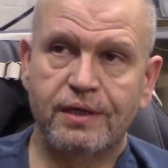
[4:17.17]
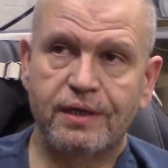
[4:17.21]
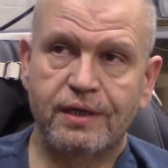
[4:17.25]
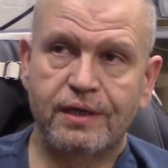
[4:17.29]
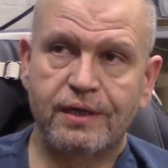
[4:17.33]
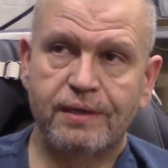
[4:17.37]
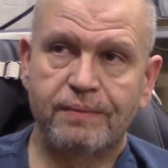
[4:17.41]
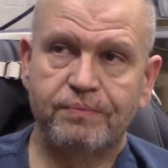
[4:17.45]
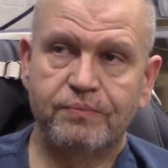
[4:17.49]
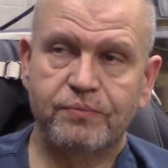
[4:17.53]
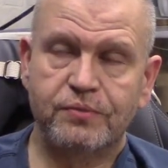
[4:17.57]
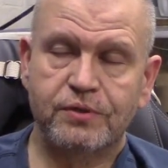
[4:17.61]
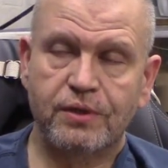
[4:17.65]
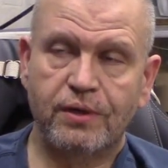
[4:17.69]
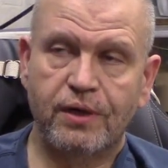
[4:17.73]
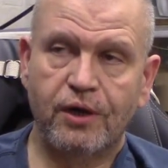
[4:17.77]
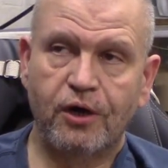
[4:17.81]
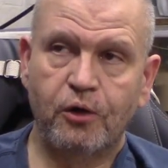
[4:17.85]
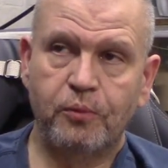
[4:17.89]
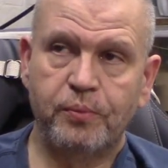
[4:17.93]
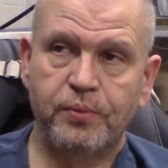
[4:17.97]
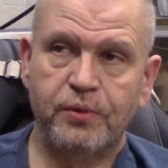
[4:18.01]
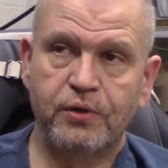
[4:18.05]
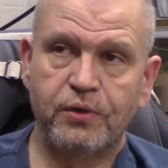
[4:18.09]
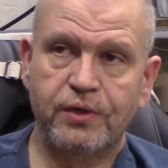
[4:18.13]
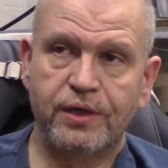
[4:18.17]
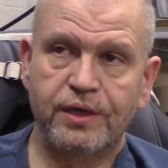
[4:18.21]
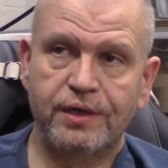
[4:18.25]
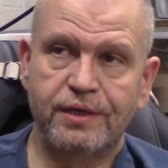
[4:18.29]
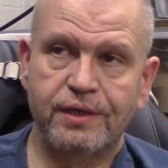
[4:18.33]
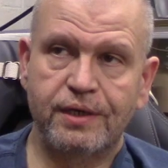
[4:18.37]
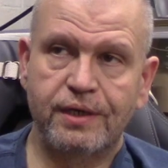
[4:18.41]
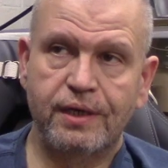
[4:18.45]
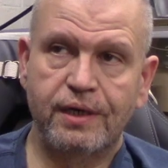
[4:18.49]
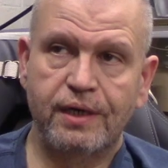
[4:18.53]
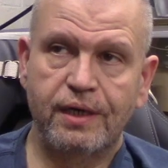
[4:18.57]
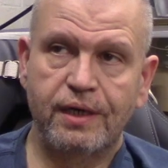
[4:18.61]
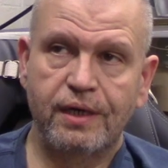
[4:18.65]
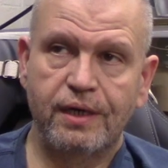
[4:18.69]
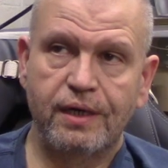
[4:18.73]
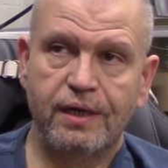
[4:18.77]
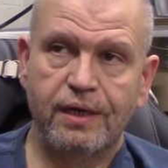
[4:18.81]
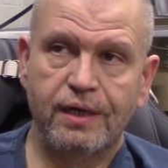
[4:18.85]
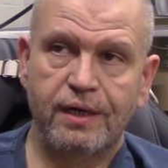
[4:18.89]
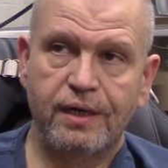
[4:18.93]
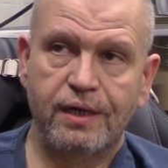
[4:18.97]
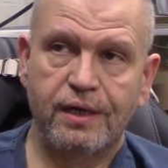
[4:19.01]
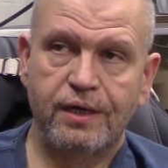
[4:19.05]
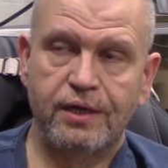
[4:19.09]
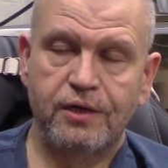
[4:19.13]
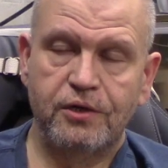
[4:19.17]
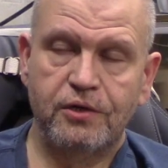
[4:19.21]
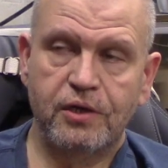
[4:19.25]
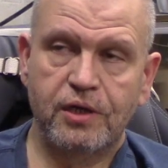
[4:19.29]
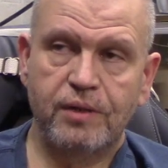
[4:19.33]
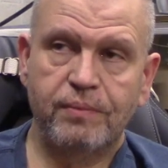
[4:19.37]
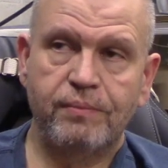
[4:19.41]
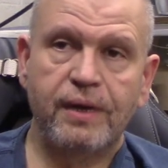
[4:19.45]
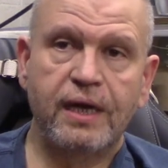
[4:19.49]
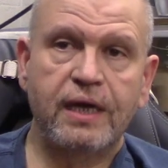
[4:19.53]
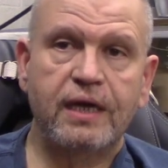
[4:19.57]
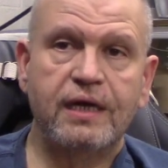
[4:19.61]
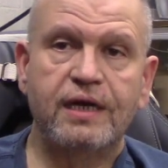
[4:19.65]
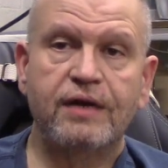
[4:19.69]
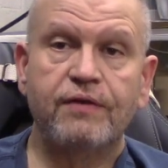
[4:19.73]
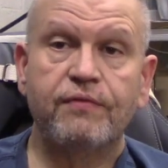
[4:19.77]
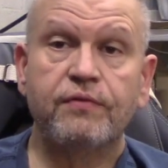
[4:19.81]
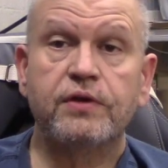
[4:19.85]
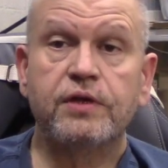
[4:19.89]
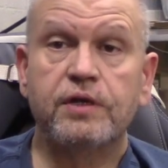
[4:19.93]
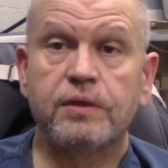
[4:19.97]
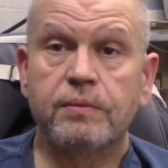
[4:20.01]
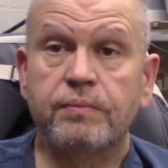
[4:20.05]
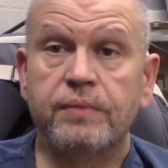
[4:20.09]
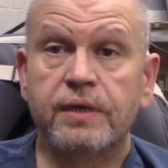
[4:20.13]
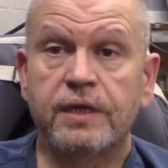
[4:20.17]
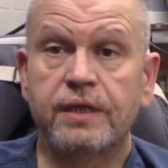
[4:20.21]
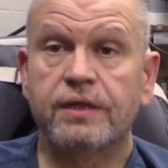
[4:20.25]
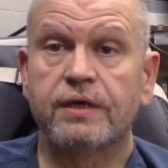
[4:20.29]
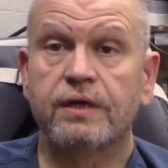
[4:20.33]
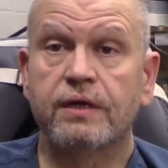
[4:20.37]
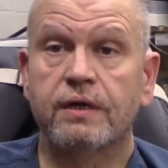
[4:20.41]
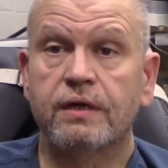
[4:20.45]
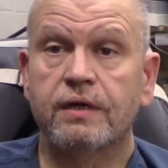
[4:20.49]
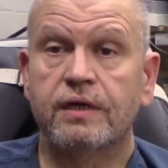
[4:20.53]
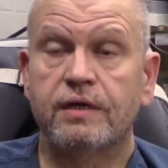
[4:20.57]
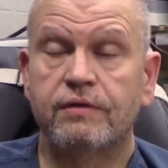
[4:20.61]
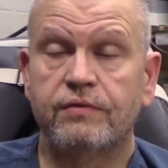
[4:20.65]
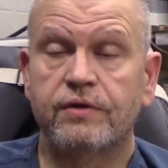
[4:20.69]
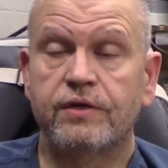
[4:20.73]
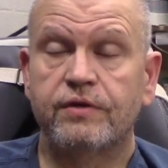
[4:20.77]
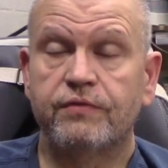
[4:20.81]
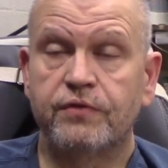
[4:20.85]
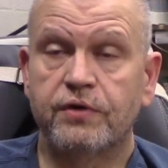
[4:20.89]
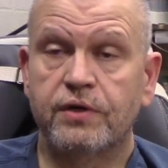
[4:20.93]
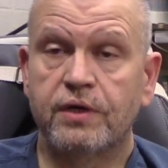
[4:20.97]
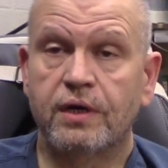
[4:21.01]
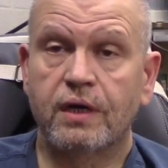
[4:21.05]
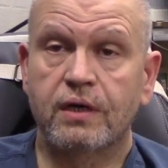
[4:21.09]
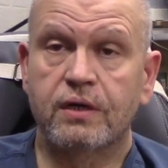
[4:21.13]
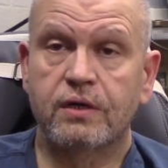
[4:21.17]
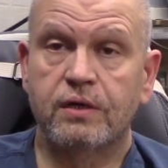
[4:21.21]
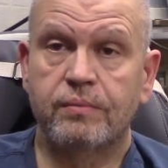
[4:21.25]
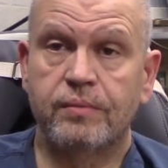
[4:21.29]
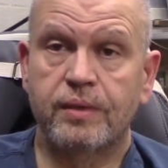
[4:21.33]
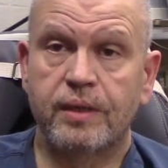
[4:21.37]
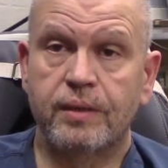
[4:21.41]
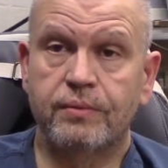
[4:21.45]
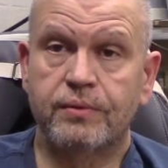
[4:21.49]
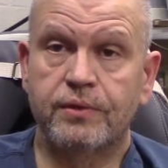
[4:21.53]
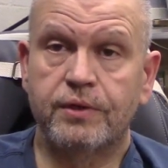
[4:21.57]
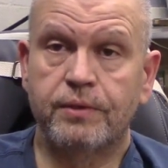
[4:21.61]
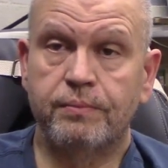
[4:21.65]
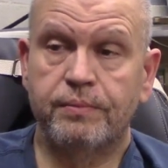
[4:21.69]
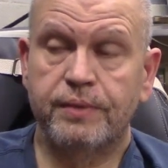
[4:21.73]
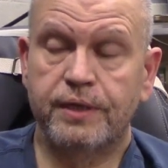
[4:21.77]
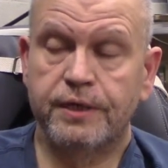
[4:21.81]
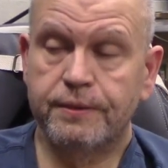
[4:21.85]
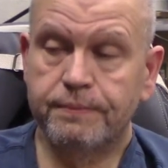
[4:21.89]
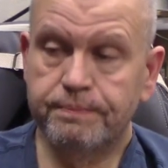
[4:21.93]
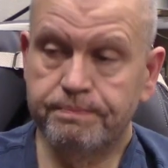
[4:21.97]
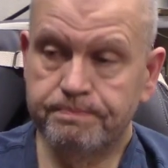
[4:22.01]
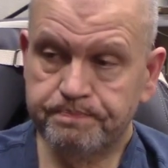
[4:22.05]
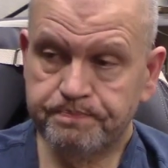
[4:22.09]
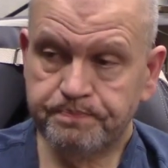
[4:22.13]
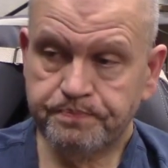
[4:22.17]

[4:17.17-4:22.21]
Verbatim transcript: Uh, so I hope you can you can make an effort to be there even if you're not going to be able to bid.